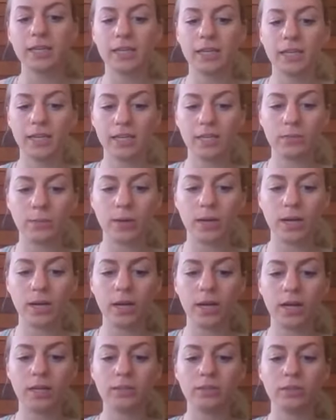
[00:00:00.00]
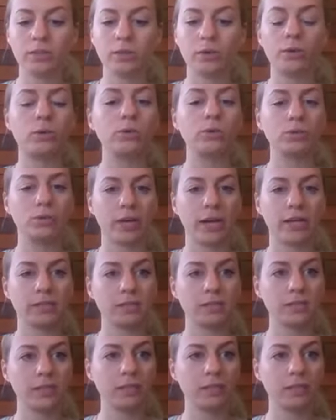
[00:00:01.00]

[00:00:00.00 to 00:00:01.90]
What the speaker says: quinoa, your whole grains.